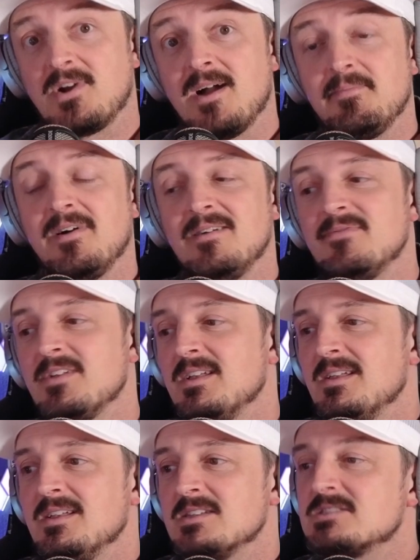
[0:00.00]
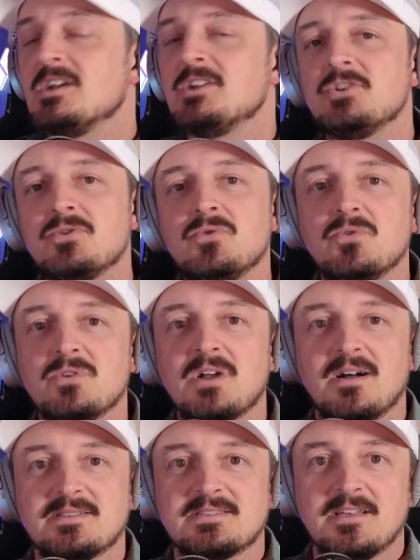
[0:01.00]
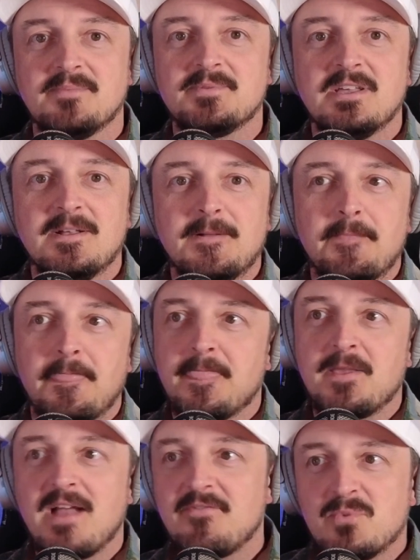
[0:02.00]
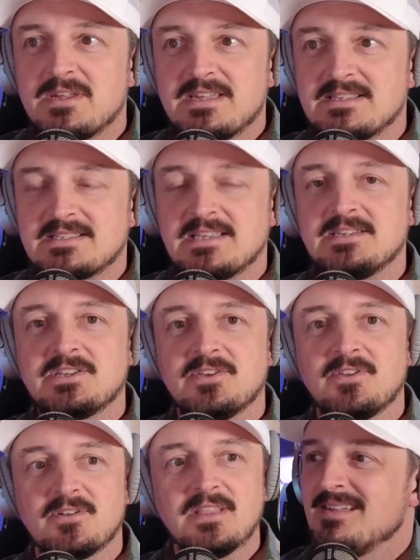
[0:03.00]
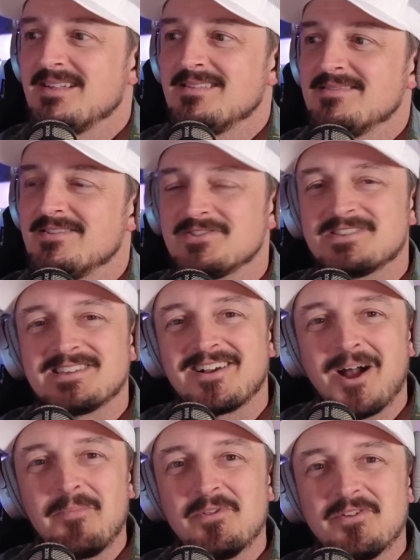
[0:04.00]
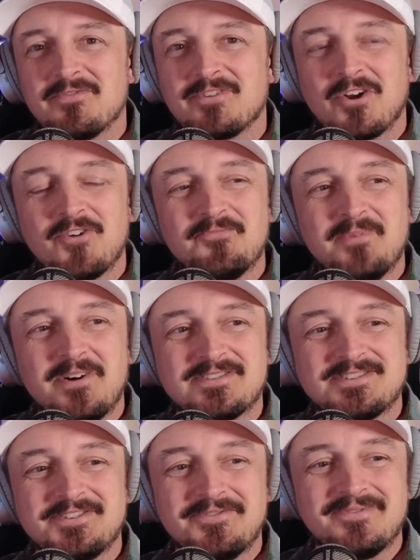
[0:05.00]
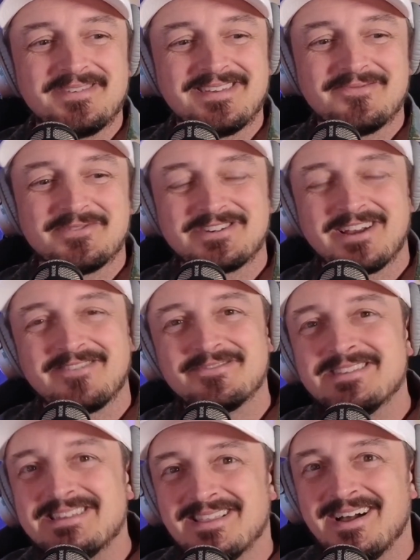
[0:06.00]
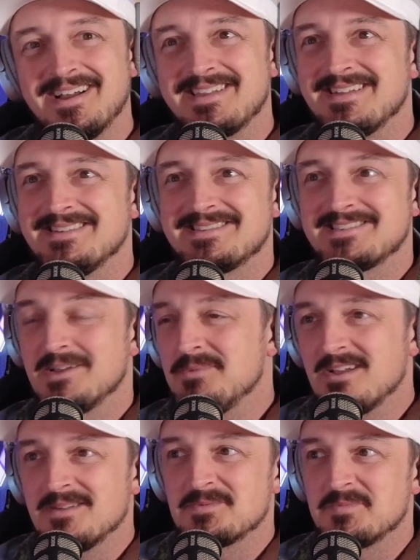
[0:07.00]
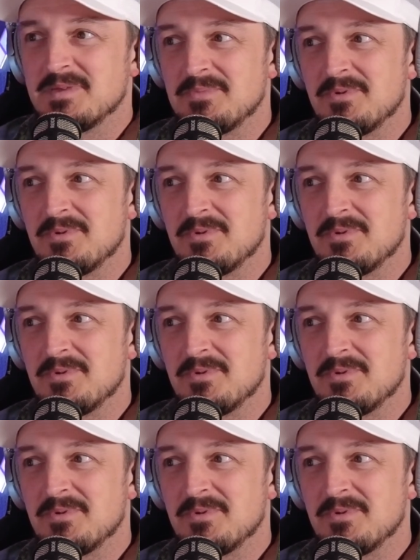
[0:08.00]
off. Such a cool concept. Everyone gets into their land. There's a couple of curveballs too with it, which I really like, is sometimes people